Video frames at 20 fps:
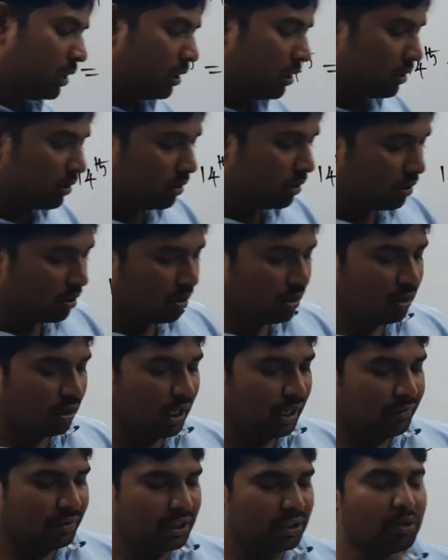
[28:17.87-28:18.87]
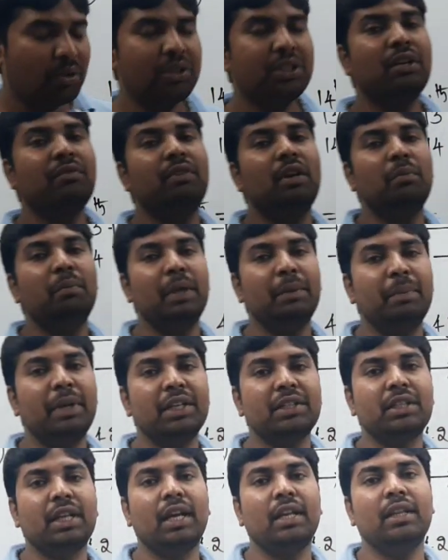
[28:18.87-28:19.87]
So 11th question will be
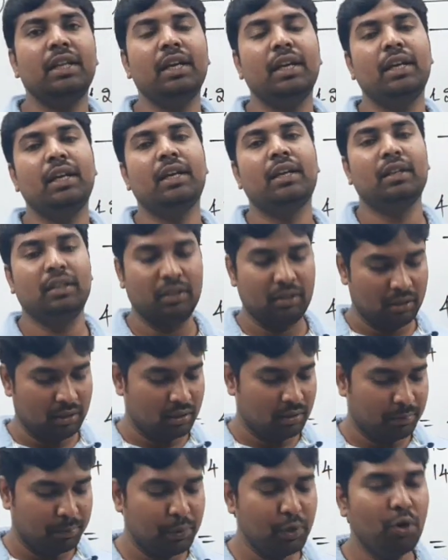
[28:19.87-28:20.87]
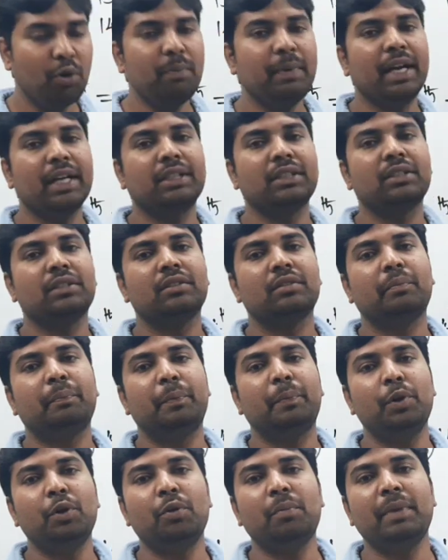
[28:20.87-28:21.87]
based on the pure mass
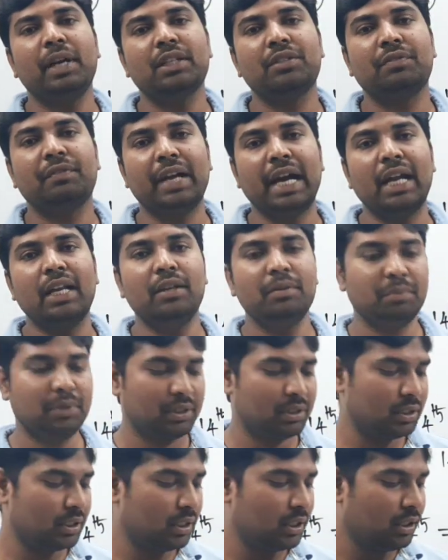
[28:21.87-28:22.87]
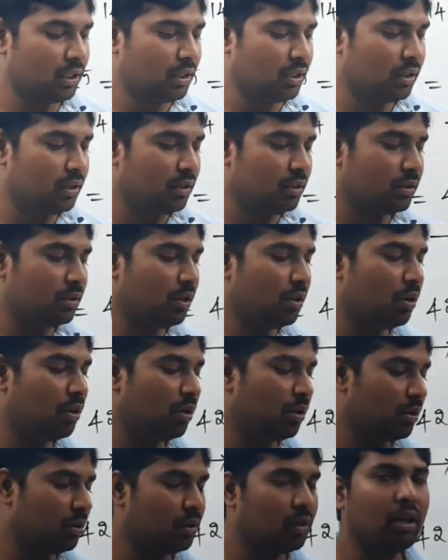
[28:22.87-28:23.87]
volumes.
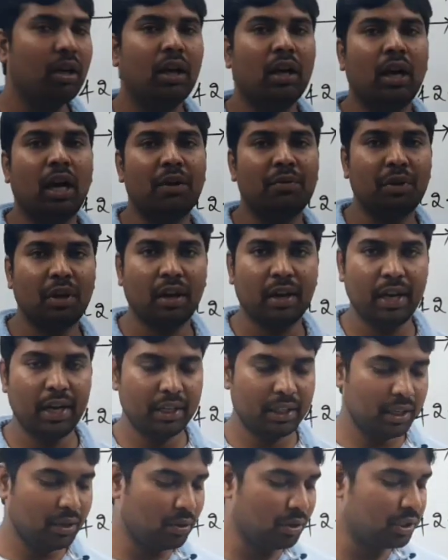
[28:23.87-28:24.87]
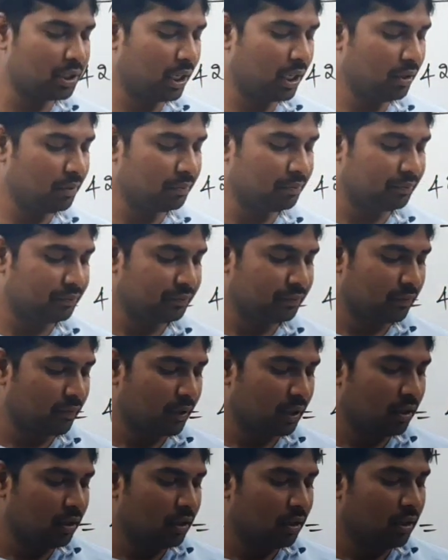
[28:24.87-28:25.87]
So I have to read the question.
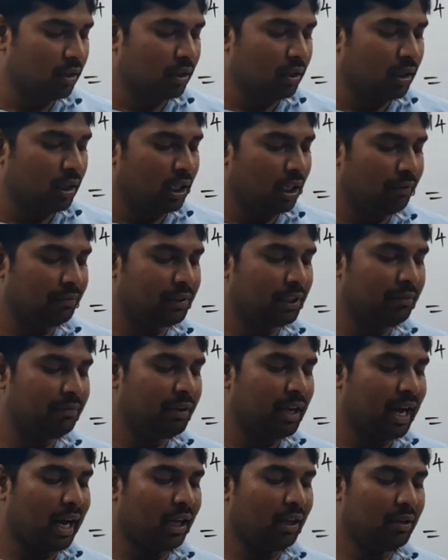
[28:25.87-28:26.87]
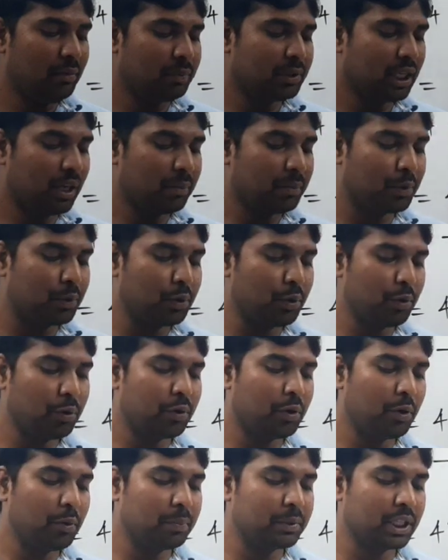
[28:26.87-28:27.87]
If the volumes of two
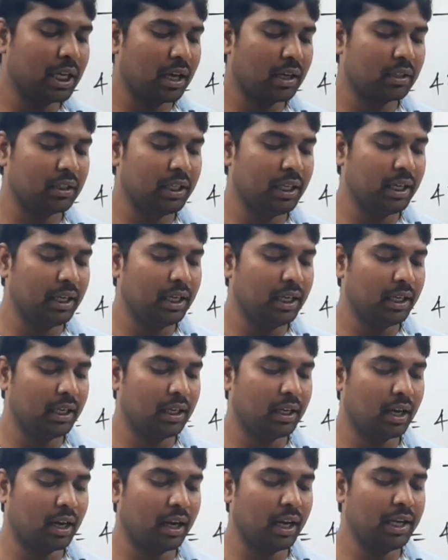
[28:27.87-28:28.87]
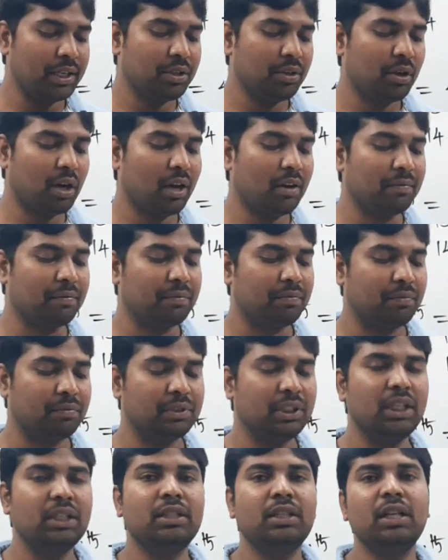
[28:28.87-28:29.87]
cubes are the ratio of
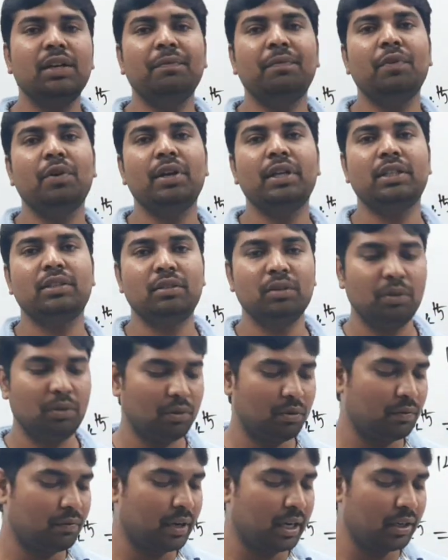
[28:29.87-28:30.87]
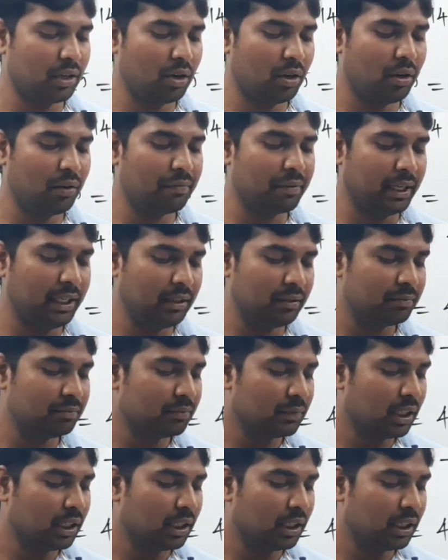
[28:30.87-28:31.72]
64 is to 125,